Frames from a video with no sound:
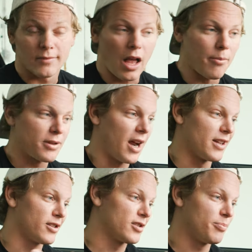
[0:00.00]
I'm kind
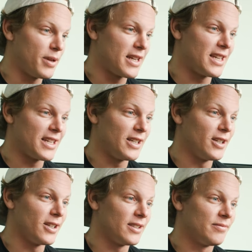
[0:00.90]
of just speaking
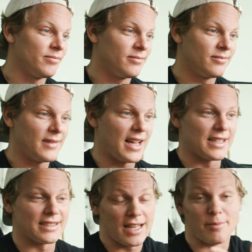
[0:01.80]
here
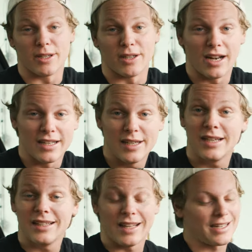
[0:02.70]
as that'd be a good
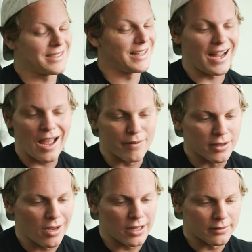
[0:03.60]
idea. Like I said, I haven't
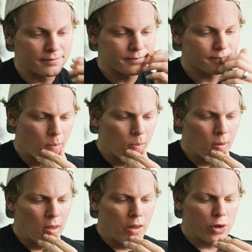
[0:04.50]
done it.
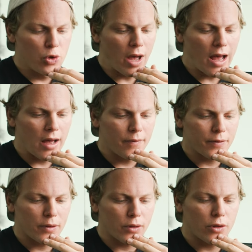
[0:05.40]
You have
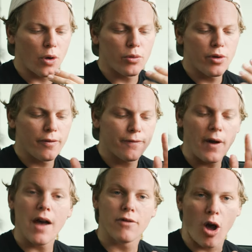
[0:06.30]
so you have
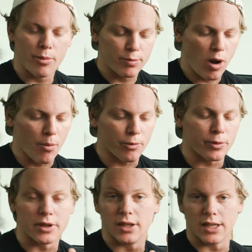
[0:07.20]
five common problems
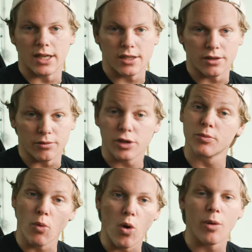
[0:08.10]
with the E92. There's
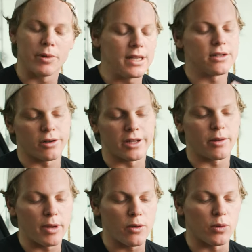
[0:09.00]
more, but these are like the
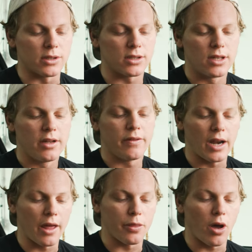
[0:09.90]
main ones that
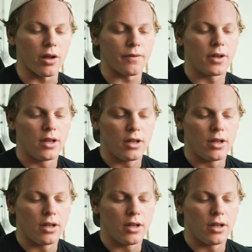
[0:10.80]
I thought of.